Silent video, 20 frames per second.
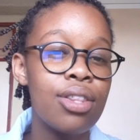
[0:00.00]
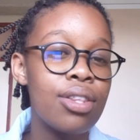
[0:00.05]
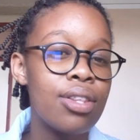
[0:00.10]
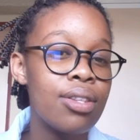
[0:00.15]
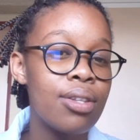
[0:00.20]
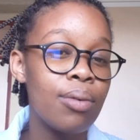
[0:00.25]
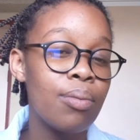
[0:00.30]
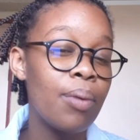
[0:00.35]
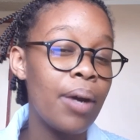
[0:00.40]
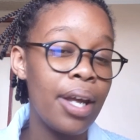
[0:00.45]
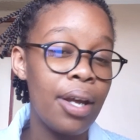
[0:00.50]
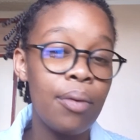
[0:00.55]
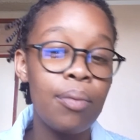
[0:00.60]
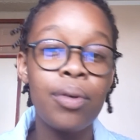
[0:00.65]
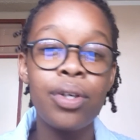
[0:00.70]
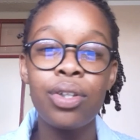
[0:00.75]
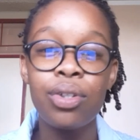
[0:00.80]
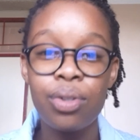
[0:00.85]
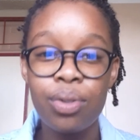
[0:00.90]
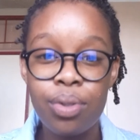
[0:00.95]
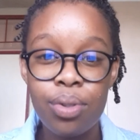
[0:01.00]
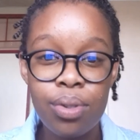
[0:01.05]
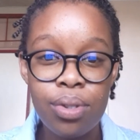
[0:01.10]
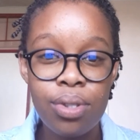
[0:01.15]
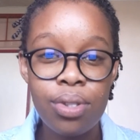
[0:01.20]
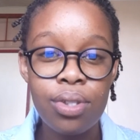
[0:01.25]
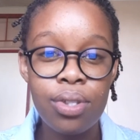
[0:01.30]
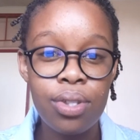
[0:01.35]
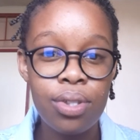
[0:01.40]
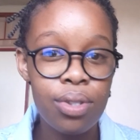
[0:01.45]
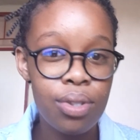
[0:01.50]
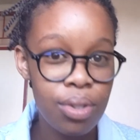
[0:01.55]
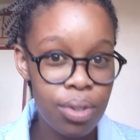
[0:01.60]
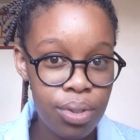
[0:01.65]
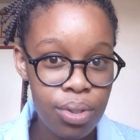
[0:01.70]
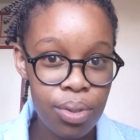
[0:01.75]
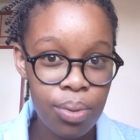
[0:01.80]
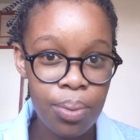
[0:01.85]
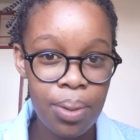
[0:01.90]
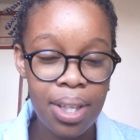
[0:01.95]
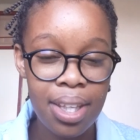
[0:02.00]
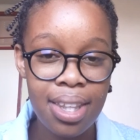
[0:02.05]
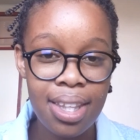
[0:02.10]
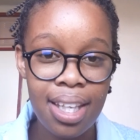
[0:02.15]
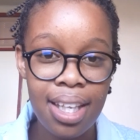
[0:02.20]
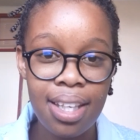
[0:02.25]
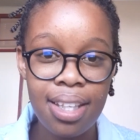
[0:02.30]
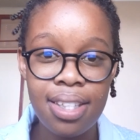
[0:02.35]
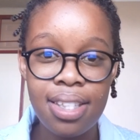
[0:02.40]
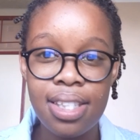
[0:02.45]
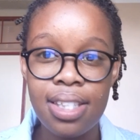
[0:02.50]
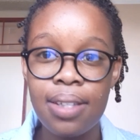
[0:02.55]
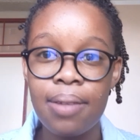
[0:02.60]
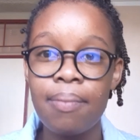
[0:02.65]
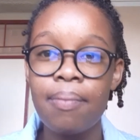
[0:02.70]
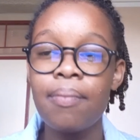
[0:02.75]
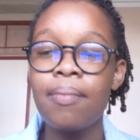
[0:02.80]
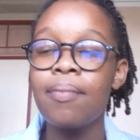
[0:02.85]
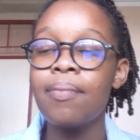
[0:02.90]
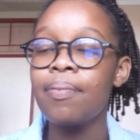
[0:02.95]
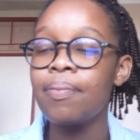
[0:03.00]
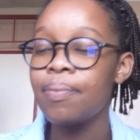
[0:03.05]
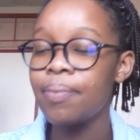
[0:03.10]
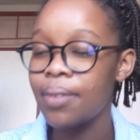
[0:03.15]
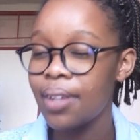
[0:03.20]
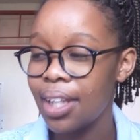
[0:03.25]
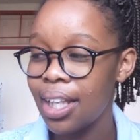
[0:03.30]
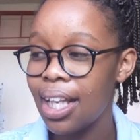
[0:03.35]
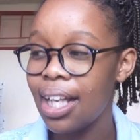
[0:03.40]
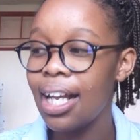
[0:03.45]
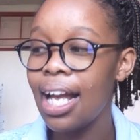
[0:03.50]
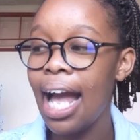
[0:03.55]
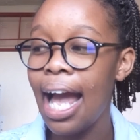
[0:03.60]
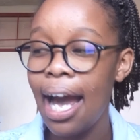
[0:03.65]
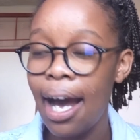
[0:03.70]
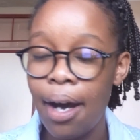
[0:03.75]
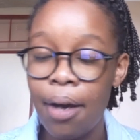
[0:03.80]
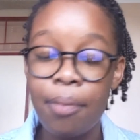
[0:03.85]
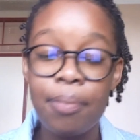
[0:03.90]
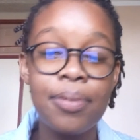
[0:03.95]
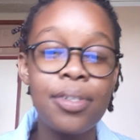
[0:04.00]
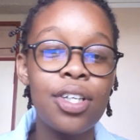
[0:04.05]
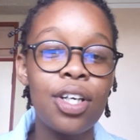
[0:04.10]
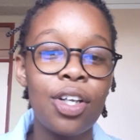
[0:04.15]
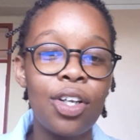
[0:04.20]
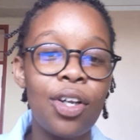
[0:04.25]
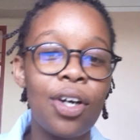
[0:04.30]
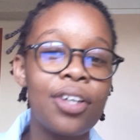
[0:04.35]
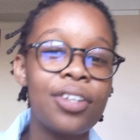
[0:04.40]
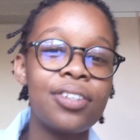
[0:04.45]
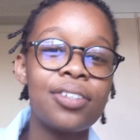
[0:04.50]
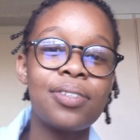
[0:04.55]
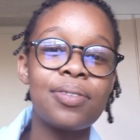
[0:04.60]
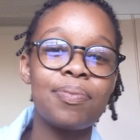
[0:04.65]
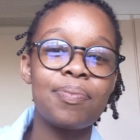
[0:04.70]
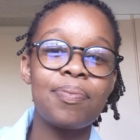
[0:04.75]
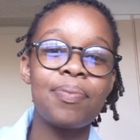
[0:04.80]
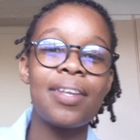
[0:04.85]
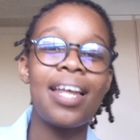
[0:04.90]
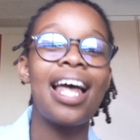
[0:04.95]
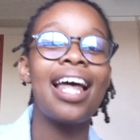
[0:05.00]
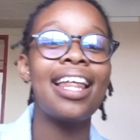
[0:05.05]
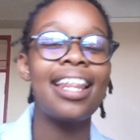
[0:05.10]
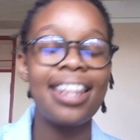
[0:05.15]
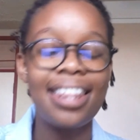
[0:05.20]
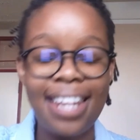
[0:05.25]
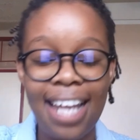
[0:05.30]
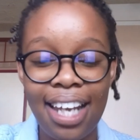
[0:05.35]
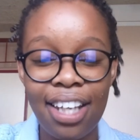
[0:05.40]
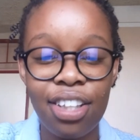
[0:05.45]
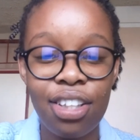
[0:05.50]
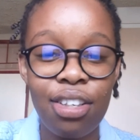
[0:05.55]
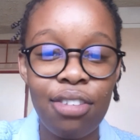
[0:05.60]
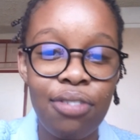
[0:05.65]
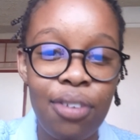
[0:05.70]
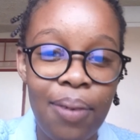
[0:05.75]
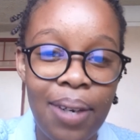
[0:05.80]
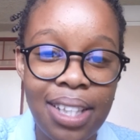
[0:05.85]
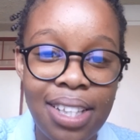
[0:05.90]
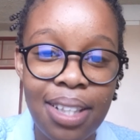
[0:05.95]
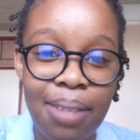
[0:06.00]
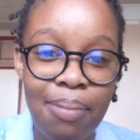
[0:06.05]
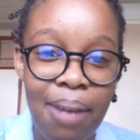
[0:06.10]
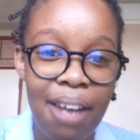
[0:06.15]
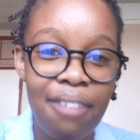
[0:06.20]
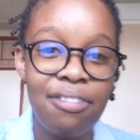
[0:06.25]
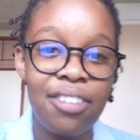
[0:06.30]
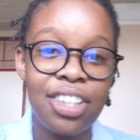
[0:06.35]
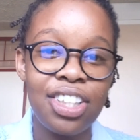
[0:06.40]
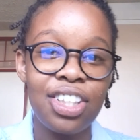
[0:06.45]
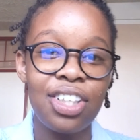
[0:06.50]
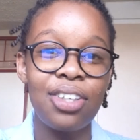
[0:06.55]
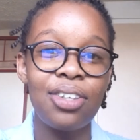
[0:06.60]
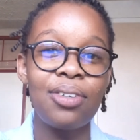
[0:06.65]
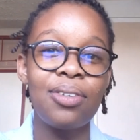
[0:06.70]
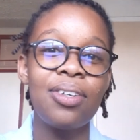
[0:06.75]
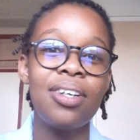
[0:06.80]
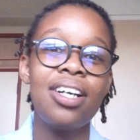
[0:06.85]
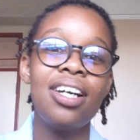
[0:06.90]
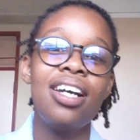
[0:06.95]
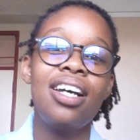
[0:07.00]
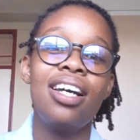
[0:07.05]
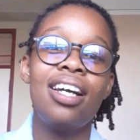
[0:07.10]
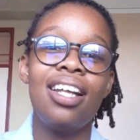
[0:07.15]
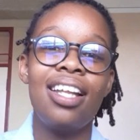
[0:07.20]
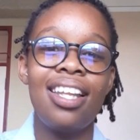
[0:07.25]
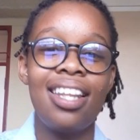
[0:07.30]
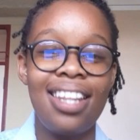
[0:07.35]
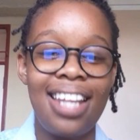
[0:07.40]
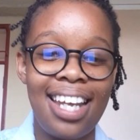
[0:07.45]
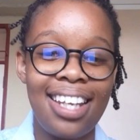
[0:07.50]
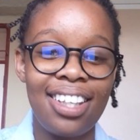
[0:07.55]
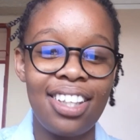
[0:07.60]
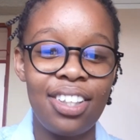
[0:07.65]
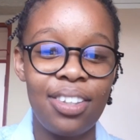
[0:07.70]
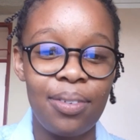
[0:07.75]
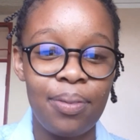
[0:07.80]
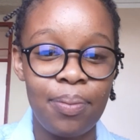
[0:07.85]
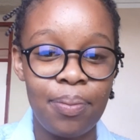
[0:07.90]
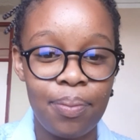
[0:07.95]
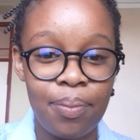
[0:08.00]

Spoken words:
the way we're used to doing things helped a lot. Thank you for watching my video. Thank you.